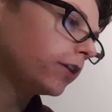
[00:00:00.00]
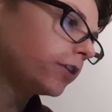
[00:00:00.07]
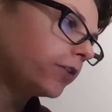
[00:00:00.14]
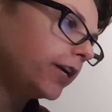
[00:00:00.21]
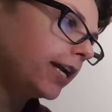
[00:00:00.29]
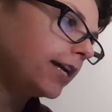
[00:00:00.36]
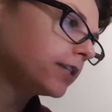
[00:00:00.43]
the
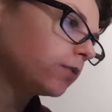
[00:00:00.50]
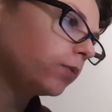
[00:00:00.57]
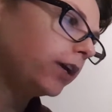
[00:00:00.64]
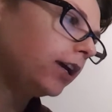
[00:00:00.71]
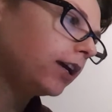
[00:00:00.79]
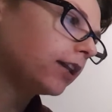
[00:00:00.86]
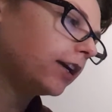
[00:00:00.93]
3 days a
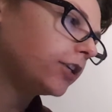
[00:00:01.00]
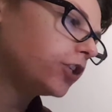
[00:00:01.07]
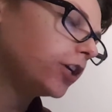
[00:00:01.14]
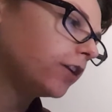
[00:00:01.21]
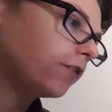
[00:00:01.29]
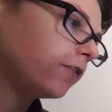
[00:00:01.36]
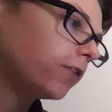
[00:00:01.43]
week that
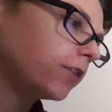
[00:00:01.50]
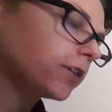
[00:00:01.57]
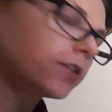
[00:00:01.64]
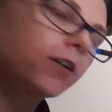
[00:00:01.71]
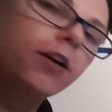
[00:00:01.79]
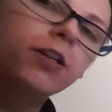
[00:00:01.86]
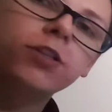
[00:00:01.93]
she can
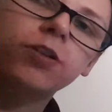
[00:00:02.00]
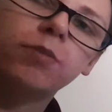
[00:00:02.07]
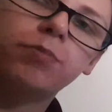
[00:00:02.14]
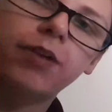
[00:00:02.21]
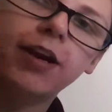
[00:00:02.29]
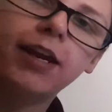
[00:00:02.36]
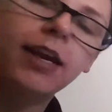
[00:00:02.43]
focus on, so
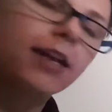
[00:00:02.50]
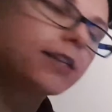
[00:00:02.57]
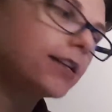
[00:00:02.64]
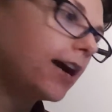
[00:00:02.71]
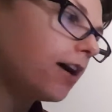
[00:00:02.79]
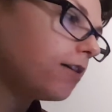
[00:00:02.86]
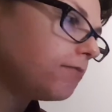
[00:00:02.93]
breaking it
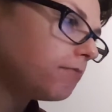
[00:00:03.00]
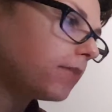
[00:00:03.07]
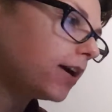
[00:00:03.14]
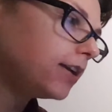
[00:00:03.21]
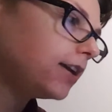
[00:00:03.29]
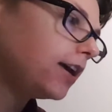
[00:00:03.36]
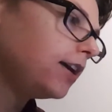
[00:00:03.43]
down,
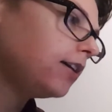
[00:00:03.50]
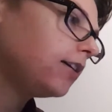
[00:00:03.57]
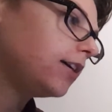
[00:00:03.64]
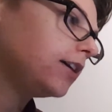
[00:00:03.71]
Monday